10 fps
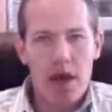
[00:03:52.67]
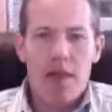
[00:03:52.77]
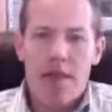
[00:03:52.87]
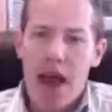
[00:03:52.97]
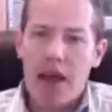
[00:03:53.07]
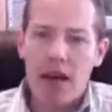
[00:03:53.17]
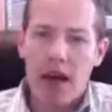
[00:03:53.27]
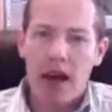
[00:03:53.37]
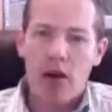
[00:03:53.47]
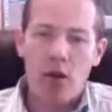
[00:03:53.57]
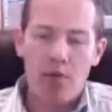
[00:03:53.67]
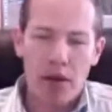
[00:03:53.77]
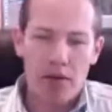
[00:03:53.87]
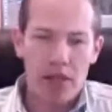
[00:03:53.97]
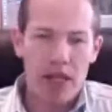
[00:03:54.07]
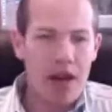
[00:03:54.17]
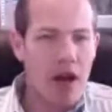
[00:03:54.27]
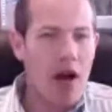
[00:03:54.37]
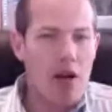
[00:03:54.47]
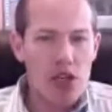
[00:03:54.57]
that uh, we built a
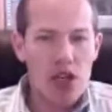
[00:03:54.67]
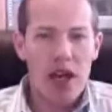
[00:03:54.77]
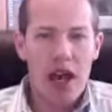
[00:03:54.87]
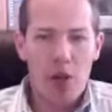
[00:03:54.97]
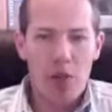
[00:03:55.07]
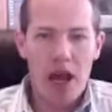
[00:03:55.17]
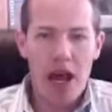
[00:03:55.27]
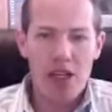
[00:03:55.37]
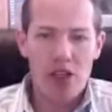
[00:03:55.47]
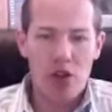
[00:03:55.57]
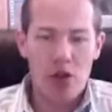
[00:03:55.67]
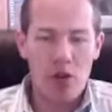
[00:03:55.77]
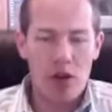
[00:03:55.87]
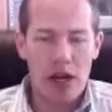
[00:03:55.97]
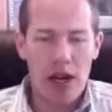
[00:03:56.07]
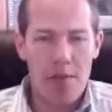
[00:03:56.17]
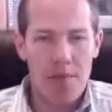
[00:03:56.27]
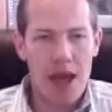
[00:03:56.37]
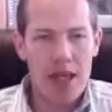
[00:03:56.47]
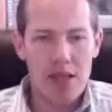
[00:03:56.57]
technology to help guide you. Um,
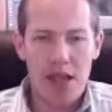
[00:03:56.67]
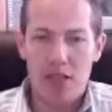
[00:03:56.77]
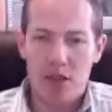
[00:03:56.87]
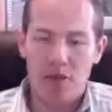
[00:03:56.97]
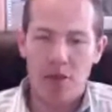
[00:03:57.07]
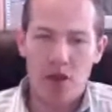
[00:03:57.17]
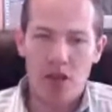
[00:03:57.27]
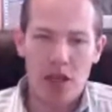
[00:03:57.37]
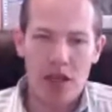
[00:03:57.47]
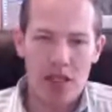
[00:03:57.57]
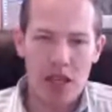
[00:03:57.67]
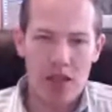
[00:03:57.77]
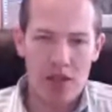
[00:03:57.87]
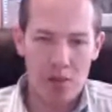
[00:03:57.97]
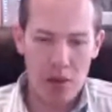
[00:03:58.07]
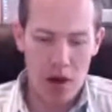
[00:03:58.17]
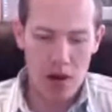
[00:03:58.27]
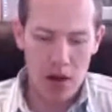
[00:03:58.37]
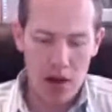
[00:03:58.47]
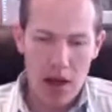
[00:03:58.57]
that's that's the first thing that sets us
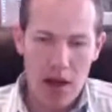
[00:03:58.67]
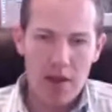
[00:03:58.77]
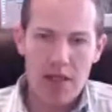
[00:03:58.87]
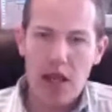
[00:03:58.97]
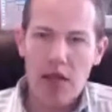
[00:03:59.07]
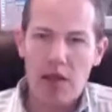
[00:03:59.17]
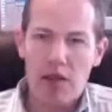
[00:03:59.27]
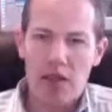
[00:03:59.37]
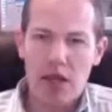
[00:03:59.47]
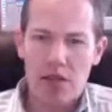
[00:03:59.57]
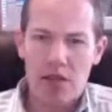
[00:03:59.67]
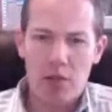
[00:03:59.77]
apart. The second thing that sets us